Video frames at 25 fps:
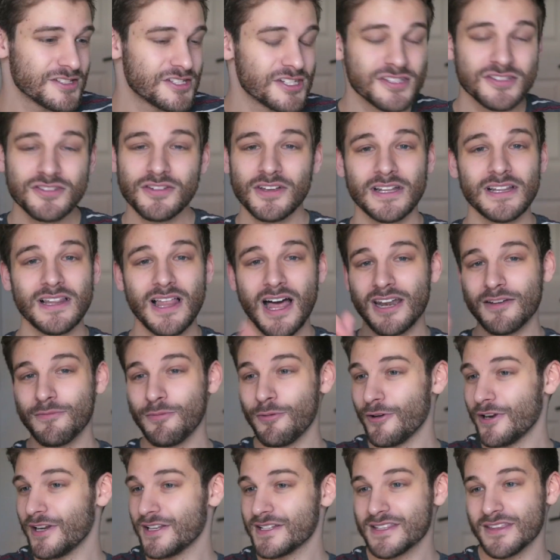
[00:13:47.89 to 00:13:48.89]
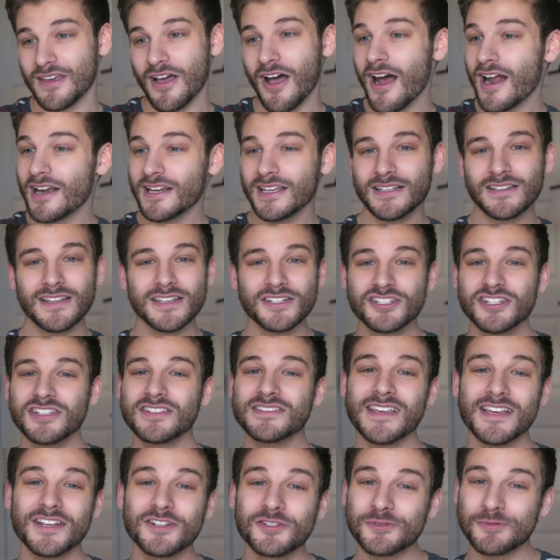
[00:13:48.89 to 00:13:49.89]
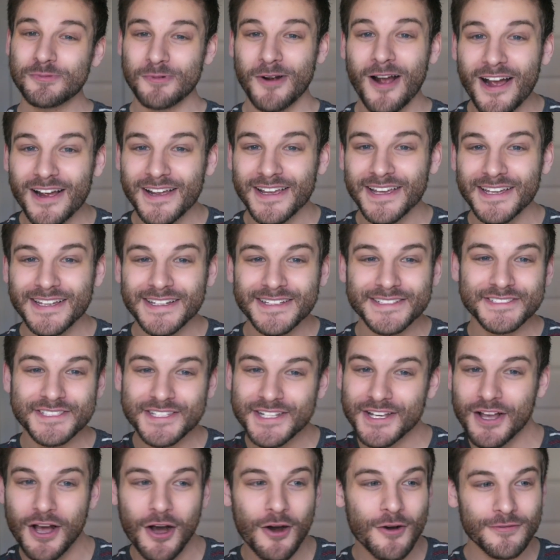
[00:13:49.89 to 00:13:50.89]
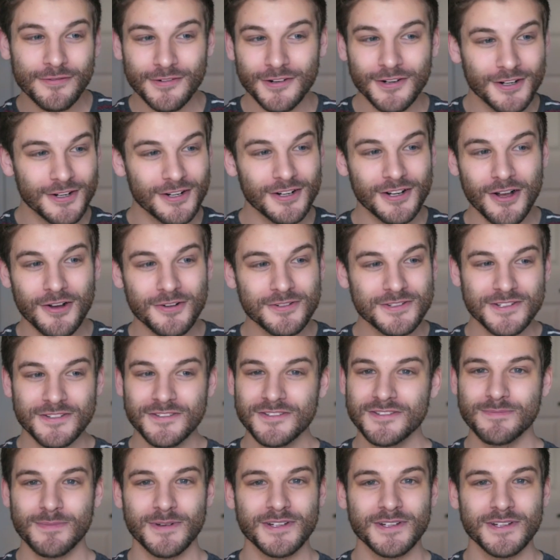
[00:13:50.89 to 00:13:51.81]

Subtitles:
She's doing a lot of pointing to the audience. Like, she's like trying to go for her go-tos,